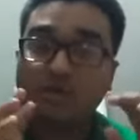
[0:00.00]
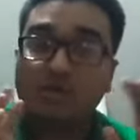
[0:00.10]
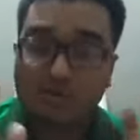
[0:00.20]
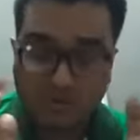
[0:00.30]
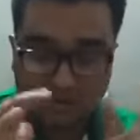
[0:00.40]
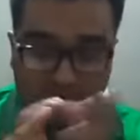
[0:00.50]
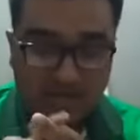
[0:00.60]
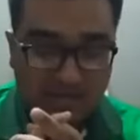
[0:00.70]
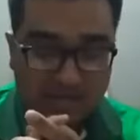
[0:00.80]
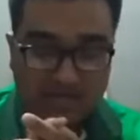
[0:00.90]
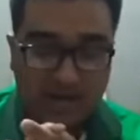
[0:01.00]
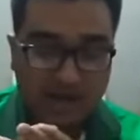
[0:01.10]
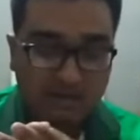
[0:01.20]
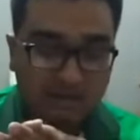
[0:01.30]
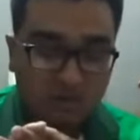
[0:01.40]
So thing is
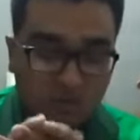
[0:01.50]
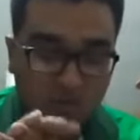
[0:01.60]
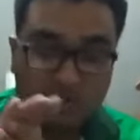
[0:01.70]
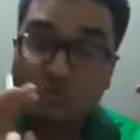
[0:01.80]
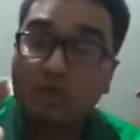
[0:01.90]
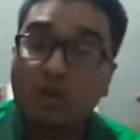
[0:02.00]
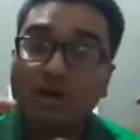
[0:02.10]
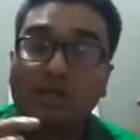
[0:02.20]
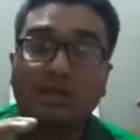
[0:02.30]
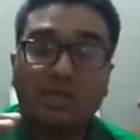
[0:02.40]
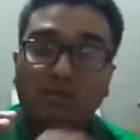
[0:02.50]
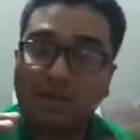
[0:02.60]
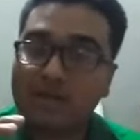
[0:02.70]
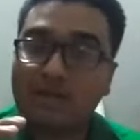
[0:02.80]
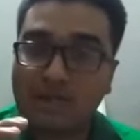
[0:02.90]
that what is called a
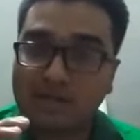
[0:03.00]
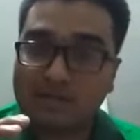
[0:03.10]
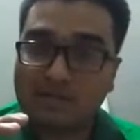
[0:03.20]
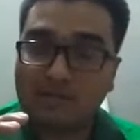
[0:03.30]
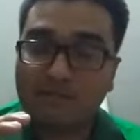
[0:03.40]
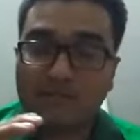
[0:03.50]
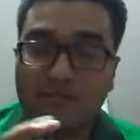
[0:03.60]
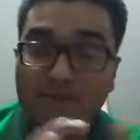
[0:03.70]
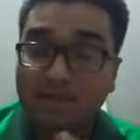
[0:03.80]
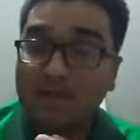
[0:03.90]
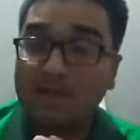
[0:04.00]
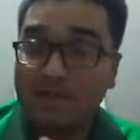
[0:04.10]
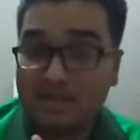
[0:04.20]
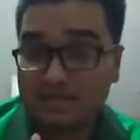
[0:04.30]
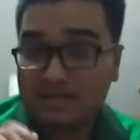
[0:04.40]
direct election? Direct
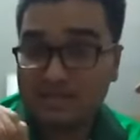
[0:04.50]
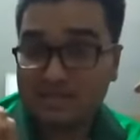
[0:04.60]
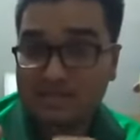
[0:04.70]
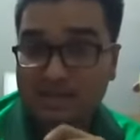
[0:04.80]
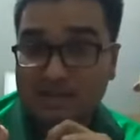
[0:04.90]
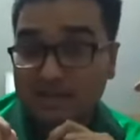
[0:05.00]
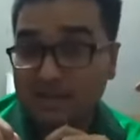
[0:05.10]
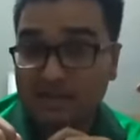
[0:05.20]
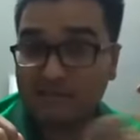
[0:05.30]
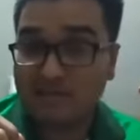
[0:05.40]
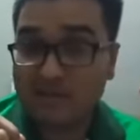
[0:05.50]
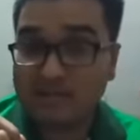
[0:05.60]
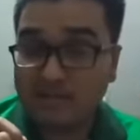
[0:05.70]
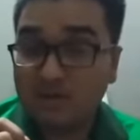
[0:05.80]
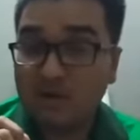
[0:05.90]
election is such an
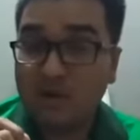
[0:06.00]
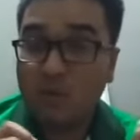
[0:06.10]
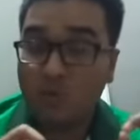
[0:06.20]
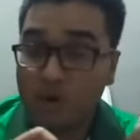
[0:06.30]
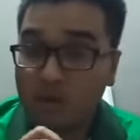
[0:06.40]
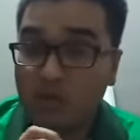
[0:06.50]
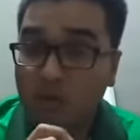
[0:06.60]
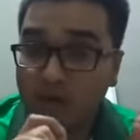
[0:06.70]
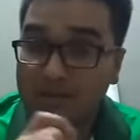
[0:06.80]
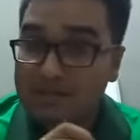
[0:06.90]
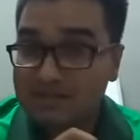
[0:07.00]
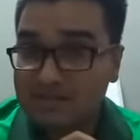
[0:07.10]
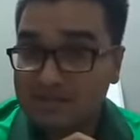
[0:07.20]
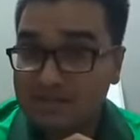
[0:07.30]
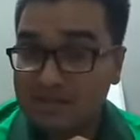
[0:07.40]
election where all the
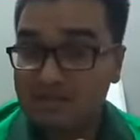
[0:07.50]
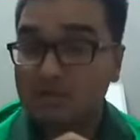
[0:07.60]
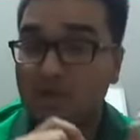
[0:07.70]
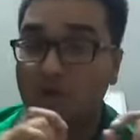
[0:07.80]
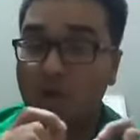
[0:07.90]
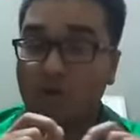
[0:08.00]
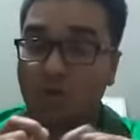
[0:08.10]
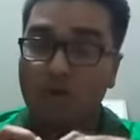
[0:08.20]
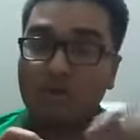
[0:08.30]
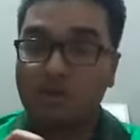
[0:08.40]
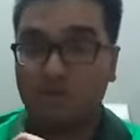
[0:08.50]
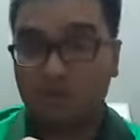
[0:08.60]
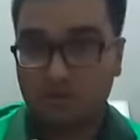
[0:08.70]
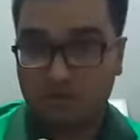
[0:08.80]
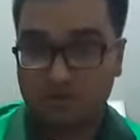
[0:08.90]
citizens or all the
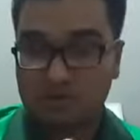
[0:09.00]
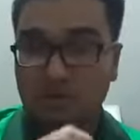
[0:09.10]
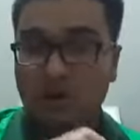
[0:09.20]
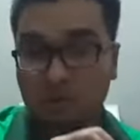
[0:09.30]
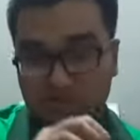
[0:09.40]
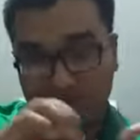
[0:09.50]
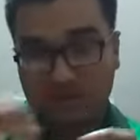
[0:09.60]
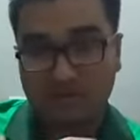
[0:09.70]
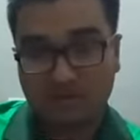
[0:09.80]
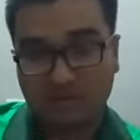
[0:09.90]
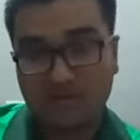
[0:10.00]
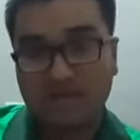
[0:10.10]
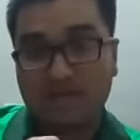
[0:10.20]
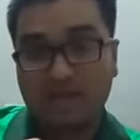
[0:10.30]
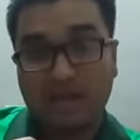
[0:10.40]
voters of a country
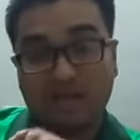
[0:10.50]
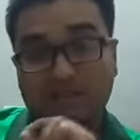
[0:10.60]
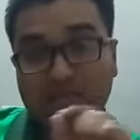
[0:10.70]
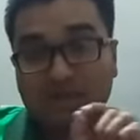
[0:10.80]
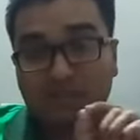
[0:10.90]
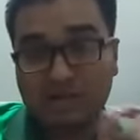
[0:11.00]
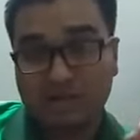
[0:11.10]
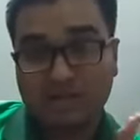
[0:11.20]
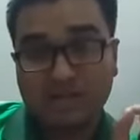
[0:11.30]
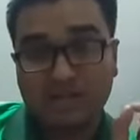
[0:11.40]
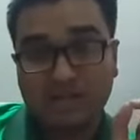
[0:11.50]
can take part